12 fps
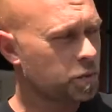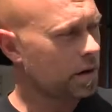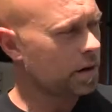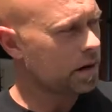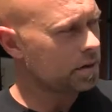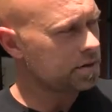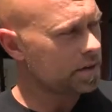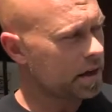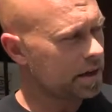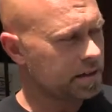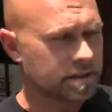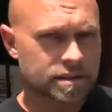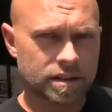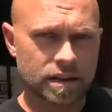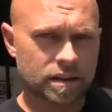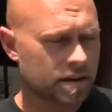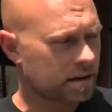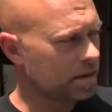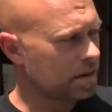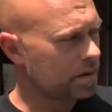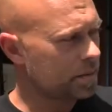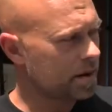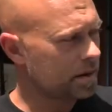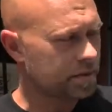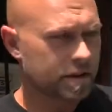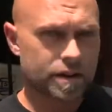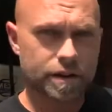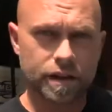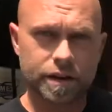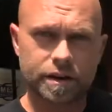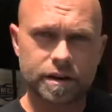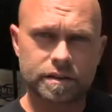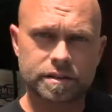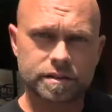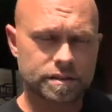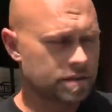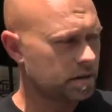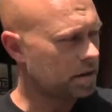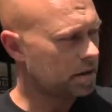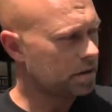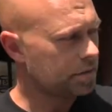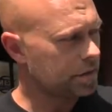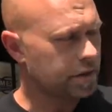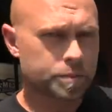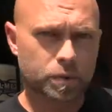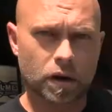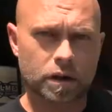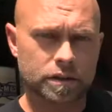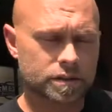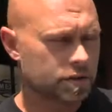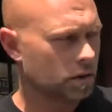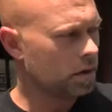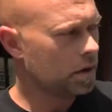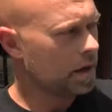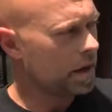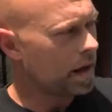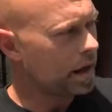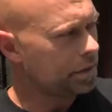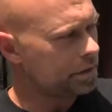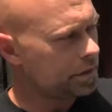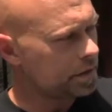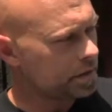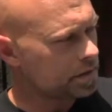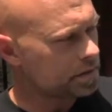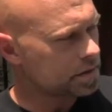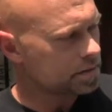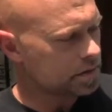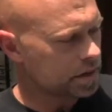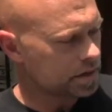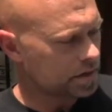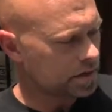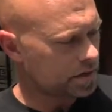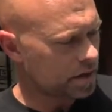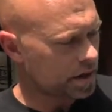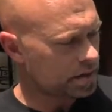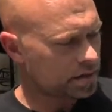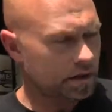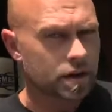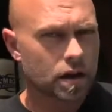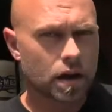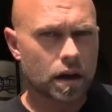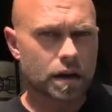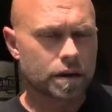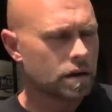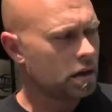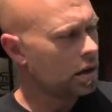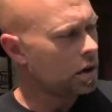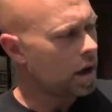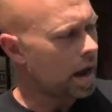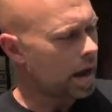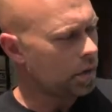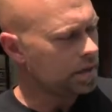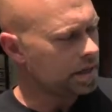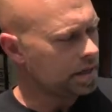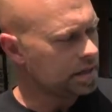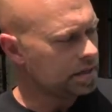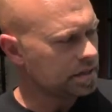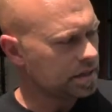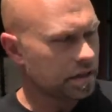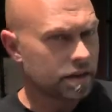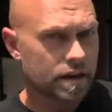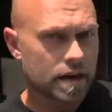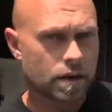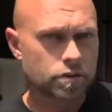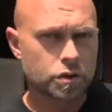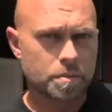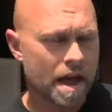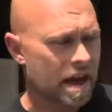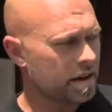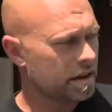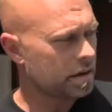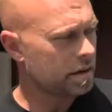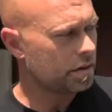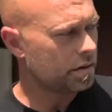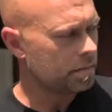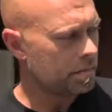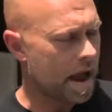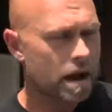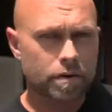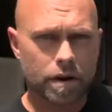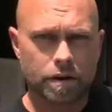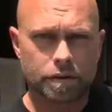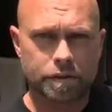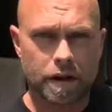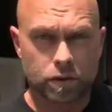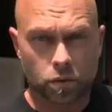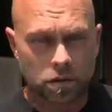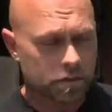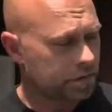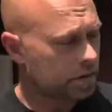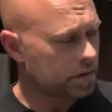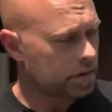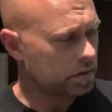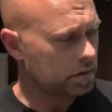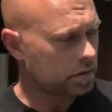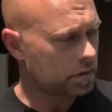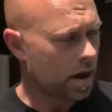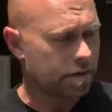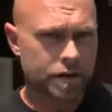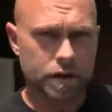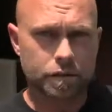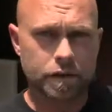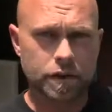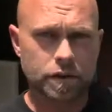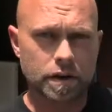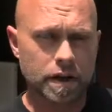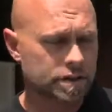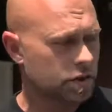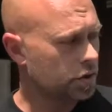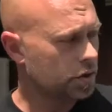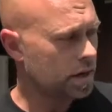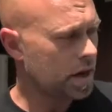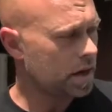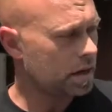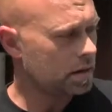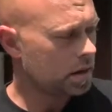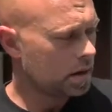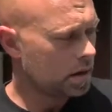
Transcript: we are outside in the sun and we got everything cleared, and this is a finished product. So I think this gives you guys a good idea on how easy and how dramatic another background effect or a finished graphic effect you guys can create